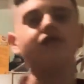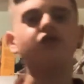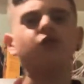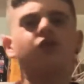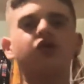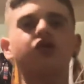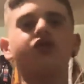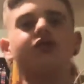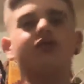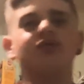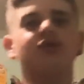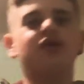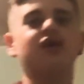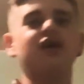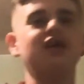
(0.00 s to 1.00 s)
you want to
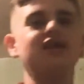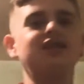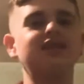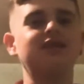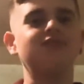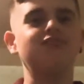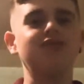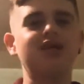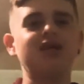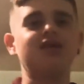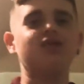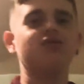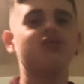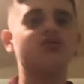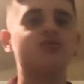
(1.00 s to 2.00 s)
see me
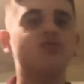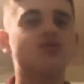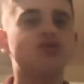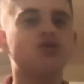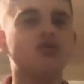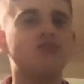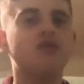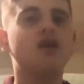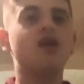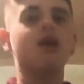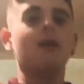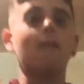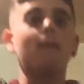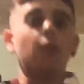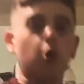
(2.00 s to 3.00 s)
do some
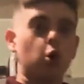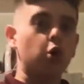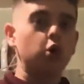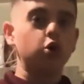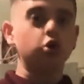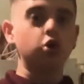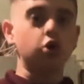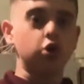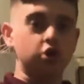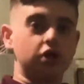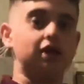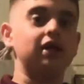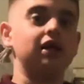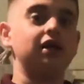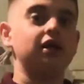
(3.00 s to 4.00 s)
more
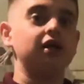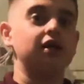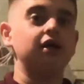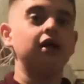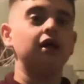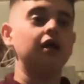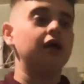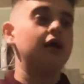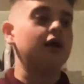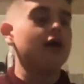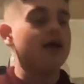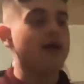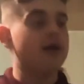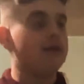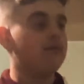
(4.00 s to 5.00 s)
cooking
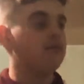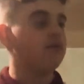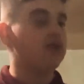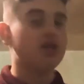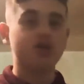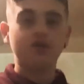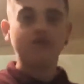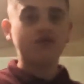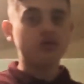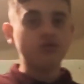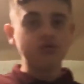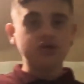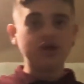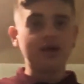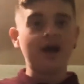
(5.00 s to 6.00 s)
in the
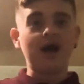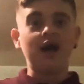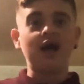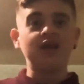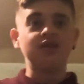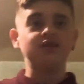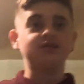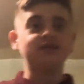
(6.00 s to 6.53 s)
future. And